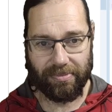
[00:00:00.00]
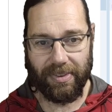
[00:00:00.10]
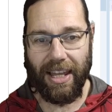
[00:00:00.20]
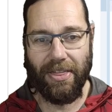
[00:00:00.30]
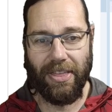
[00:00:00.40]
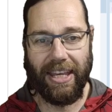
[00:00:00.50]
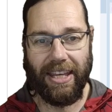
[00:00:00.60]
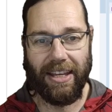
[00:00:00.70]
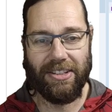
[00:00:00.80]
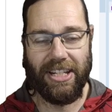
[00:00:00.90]

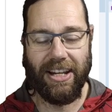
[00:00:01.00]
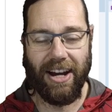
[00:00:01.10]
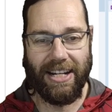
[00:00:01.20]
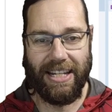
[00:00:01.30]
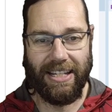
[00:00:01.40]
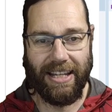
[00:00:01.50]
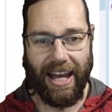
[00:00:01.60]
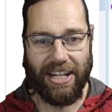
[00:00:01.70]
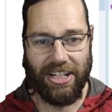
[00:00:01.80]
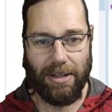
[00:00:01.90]
the TID
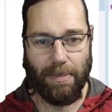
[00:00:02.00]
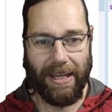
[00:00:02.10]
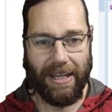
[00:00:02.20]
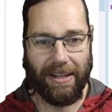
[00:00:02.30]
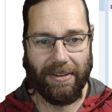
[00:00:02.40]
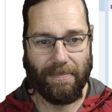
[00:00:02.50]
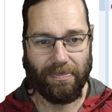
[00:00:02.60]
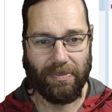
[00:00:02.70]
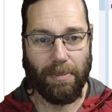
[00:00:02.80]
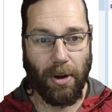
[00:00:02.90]
HTTP
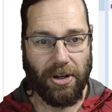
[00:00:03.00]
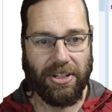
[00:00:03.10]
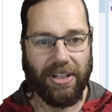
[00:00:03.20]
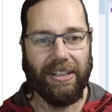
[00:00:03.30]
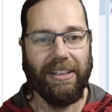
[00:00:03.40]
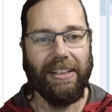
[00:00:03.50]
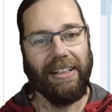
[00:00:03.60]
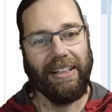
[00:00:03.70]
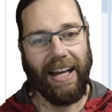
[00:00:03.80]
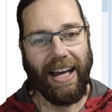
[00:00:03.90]
component
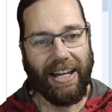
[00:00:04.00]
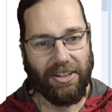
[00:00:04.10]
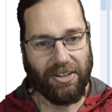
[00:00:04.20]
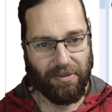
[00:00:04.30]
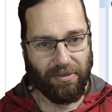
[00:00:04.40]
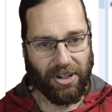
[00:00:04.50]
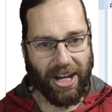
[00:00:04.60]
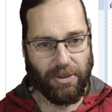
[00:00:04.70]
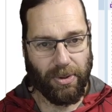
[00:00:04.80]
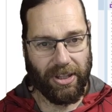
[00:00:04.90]

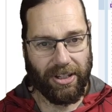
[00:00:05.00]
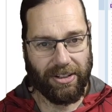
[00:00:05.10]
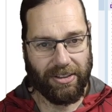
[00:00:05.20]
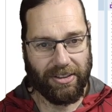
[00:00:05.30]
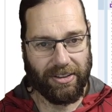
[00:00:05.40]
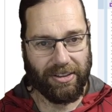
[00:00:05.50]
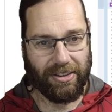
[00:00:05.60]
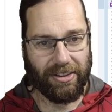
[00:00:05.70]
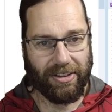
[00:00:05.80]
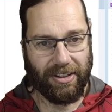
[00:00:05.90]
resides within
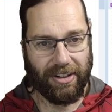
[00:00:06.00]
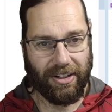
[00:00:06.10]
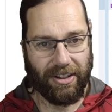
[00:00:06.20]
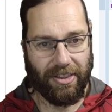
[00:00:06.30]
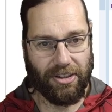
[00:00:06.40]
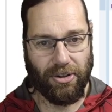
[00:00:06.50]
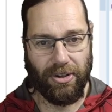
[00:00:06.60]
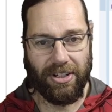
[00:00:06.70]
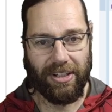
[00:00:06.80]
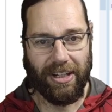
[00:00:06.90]
this
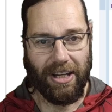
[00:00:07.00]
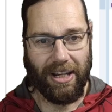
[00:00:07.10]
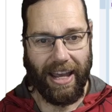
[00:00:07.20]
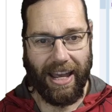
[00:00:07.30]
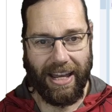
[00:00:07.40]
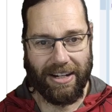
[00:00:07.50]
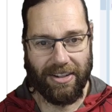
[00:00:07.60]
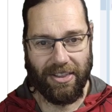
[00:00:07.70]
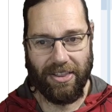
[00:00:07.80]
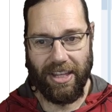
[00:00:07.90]
unit, and
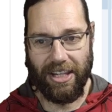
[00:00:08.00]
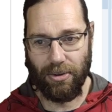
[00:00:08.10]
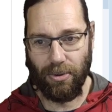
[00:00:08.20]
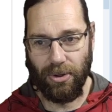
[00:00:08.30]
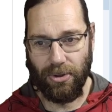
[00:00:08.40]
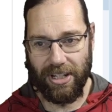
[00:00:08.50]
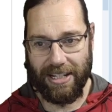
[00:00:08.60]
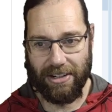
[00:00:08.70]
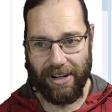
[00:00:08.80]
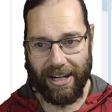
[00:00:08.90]
these are all used
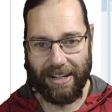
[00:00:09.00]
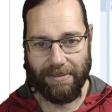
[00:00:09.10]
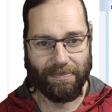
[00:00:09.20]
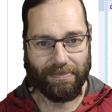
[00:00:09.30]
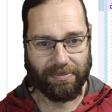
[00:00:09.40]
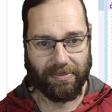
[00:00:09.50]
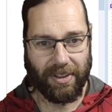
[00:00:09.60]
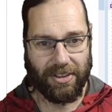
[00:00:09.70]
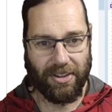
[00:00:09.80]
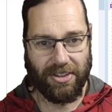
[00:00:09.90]
indirectly.
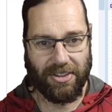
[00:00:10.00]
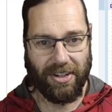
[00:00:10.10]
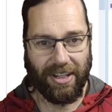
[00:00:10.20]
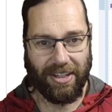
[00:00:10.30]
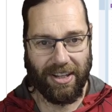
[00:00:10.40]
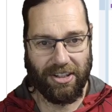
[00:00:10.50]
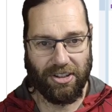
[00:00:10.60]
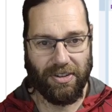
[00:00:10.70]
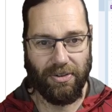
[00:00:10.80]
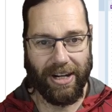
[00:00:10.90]
So this is a
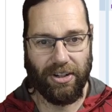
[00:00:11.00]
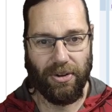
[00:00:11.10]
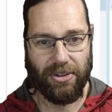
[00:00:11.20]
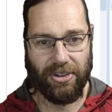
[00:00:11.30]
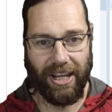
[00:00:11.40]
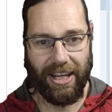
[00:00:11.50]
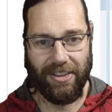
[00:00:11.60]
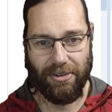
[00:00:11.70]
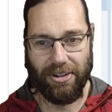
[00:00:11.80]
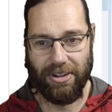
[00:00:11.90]
sort of a direct use, and
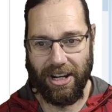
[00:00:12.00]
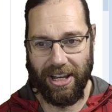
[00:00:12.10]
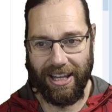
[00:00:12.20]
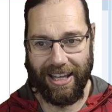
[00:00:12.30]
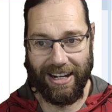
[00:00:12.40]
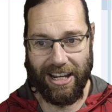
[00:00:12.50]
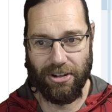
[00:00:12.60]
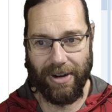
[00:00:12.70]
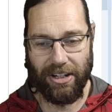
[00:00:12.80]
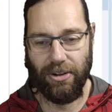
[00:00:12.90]
these are an
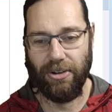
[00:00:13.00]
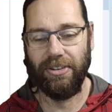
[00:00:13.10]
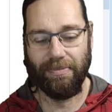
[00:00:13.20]
indirect use.